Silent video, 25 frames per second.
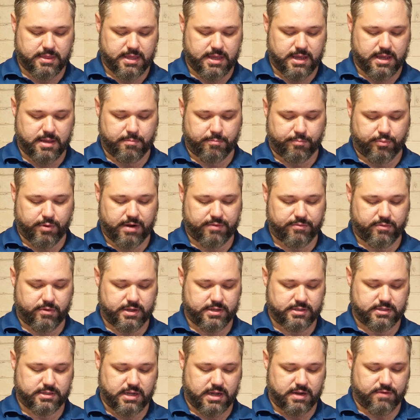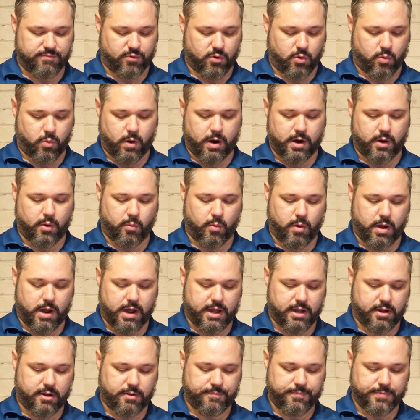that Breville has done for quite a
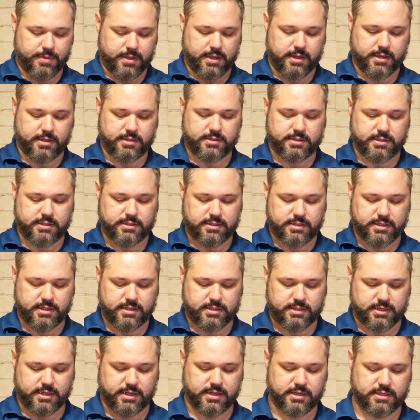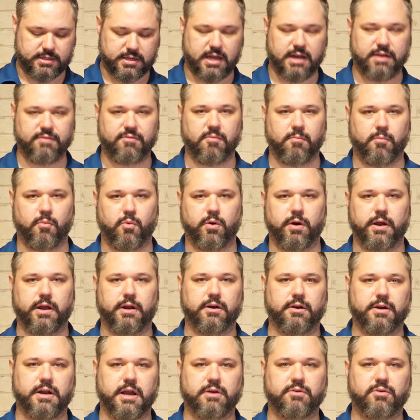while is, since this is kind of a more
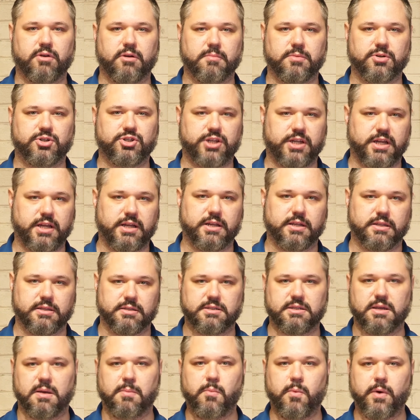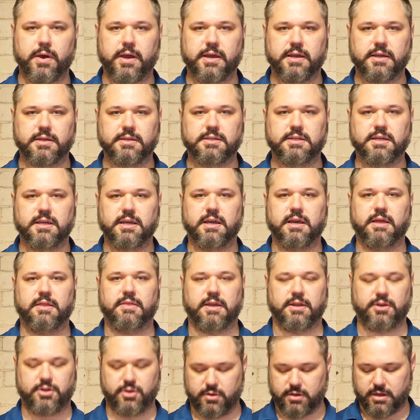introductory machine in some ways,
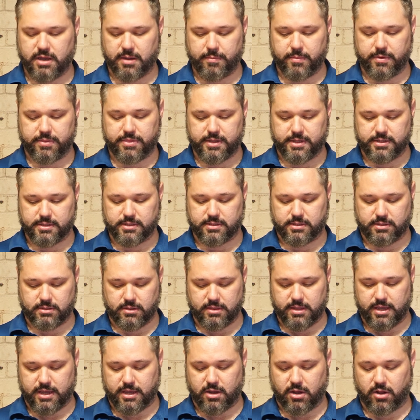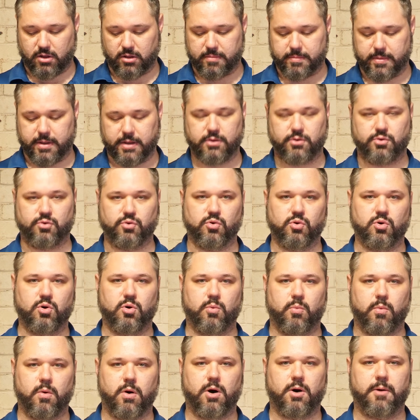they do come with these, they call them a
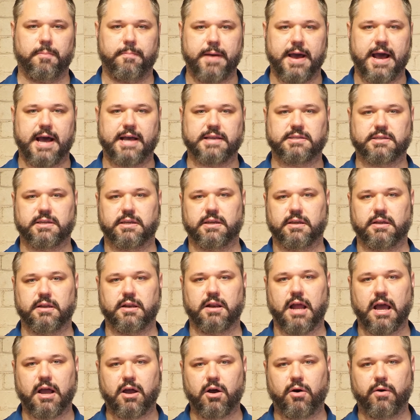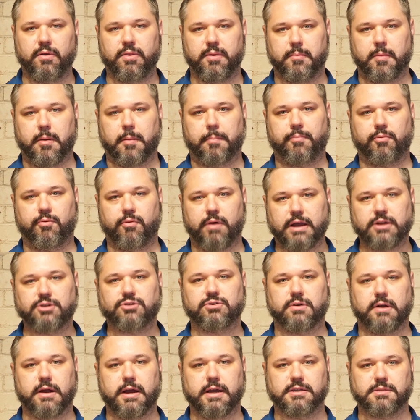dual wall basket, and I call them a
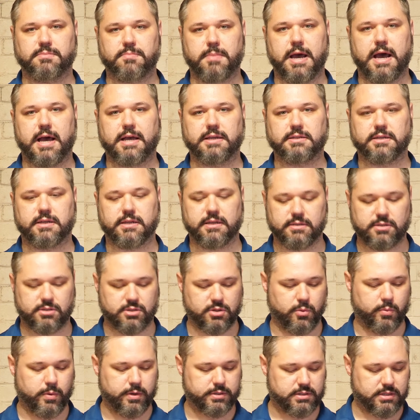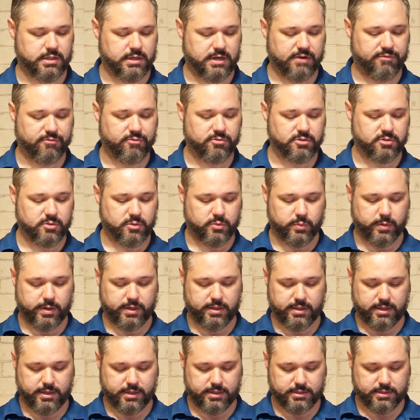pressurized basket. So what's the difference
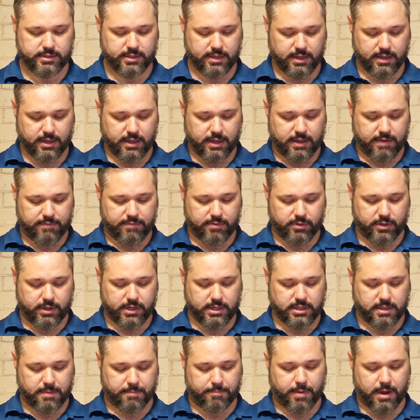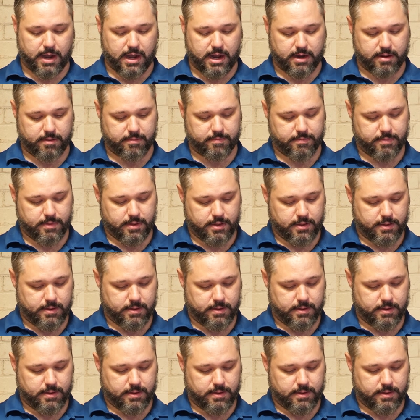between these? If you look at the bottom,